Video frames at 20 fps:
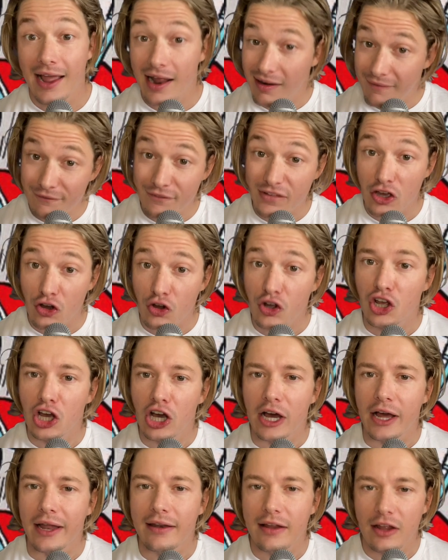and feel
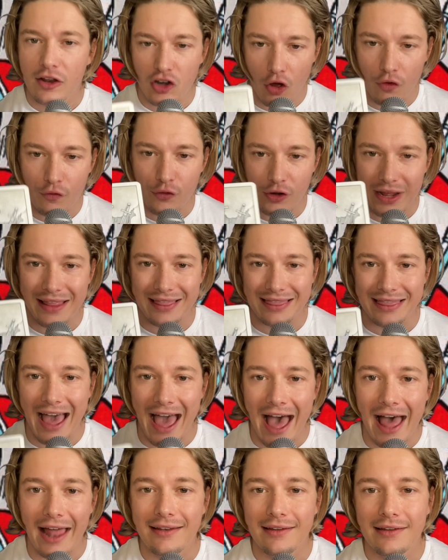good. Don't forget
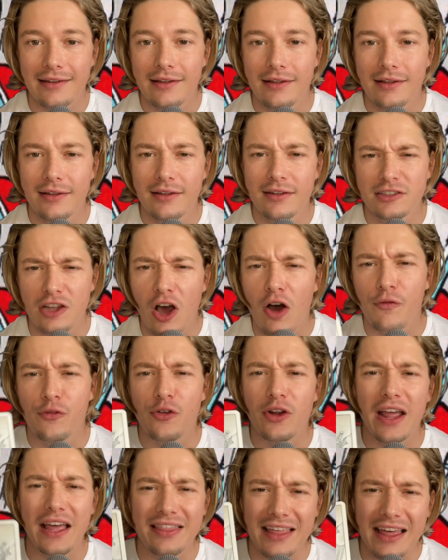that. Don't
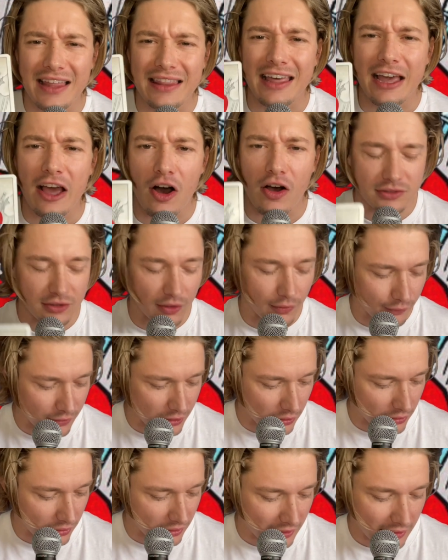forget that they also
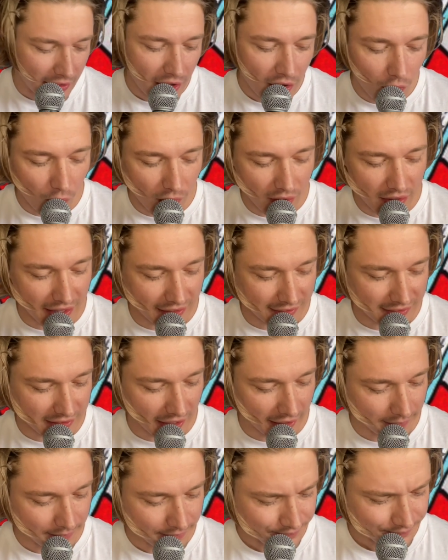feel good. What do they
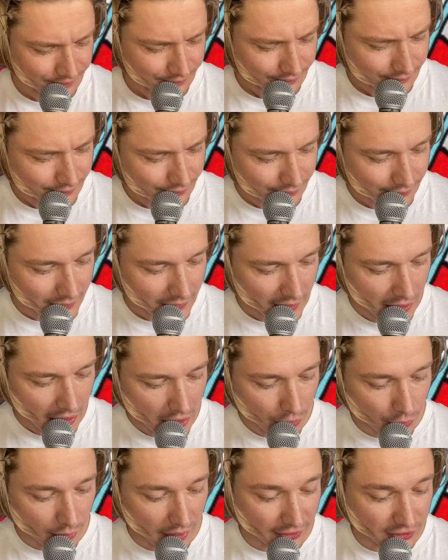say?
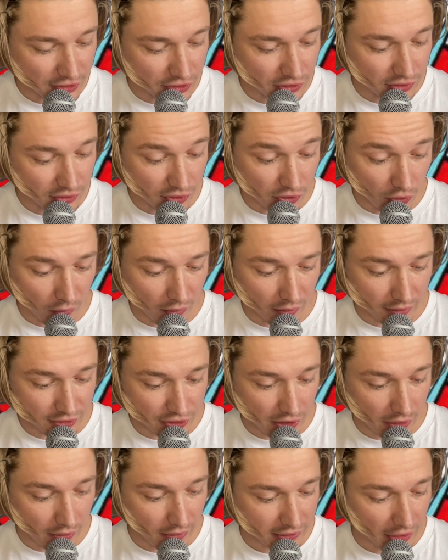Three of Swords
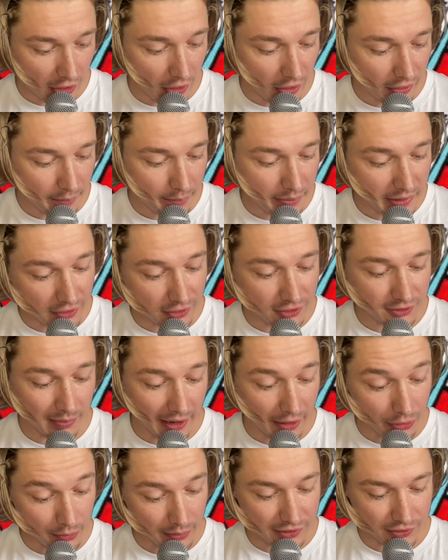shows a heart pierced
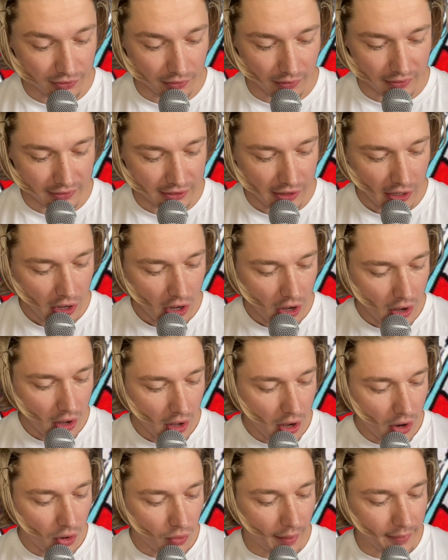by three swords,
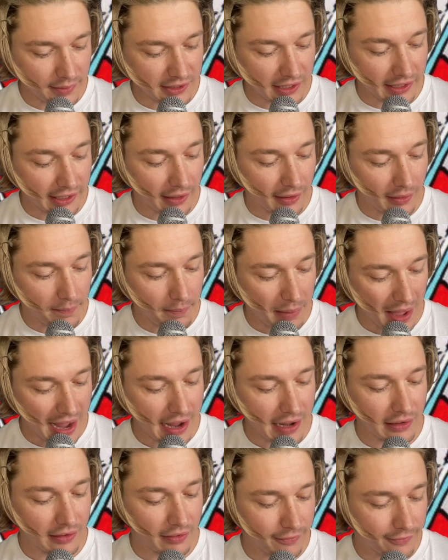representing
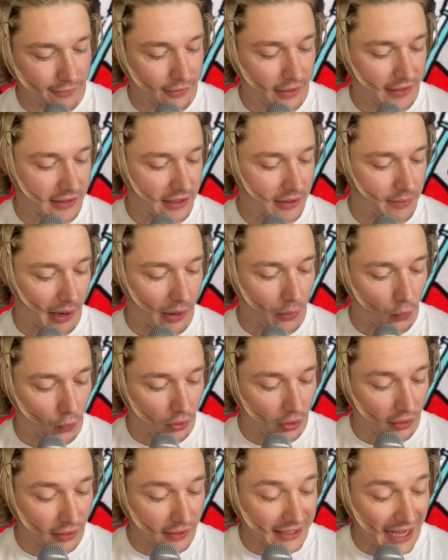pain inflicted by
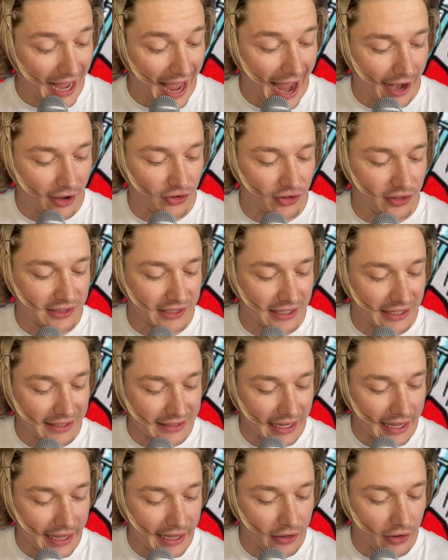words, actions, and
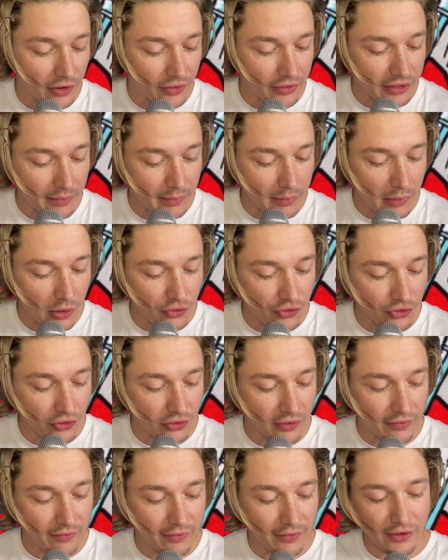intent on the
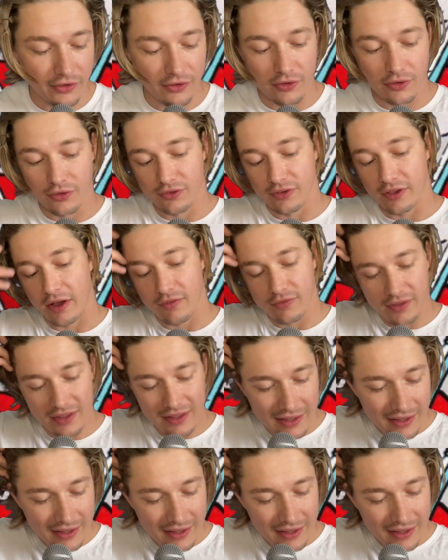emotional and physical self.